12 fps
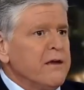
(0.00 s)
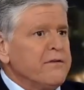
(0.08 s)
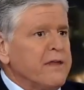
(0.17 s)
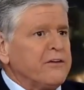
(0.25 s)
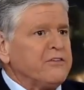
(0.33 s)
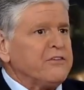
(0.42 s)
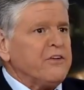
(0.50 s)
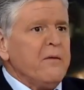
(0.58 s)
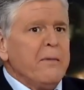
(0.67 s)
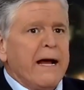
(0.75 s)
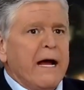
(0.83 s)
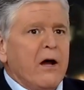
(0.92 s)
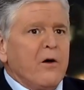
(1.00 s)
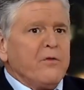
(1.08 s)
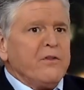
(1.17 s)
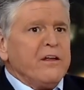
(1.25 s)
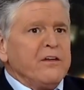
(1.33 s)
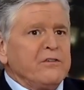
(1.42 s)
that somehow
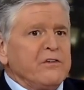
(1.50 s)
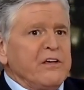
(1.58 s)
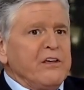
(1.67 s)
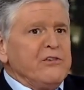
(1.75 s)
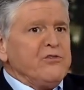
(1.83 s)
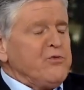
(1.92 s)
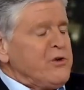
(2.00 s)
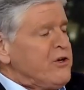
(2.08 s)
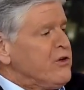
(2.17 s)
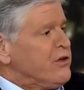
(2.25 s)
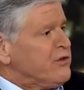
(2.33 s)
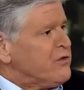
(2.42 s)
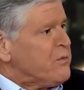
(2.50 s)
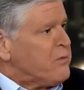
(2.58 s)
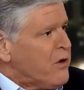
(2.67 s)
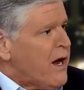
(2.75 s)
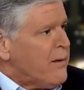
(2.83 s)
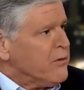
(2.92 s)
thinks Israel is the
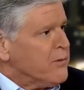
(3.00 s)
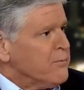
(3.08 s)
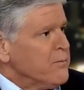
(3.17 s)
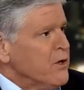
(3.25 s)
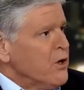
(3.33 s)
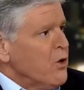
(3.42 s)
problem